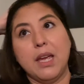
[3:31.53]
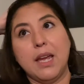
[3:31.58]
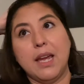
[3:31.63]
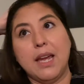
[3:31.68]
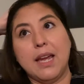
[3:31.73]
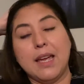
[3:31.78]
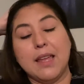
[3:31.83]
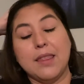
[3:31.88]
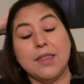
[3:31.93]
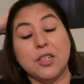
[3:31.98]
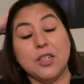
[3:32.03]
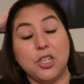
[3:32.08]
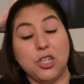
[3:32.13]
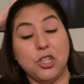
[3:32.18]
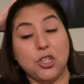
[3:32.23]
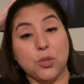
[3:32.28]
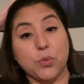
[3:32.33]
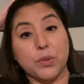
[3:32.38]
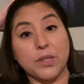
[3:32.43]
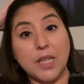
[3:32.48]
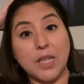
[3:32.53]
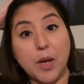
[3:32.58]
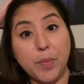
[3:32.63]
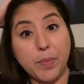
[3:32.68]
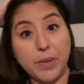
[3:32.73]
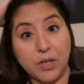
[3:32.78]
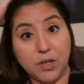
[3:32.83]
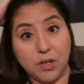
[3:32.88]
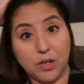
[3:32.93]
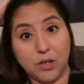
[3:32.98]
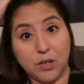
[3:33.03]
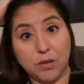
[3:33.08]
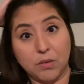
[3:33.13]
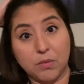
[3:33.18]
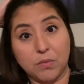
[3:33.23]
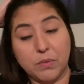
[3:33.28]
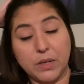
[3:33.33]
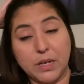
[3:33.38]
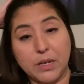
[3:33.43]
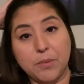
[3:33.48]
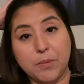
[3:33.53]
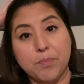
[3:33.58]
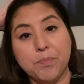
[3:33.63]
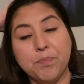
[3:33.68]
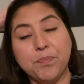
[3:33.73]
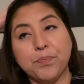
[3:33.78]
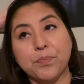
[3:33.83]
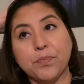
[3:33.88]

and the teacher was helping her. Well,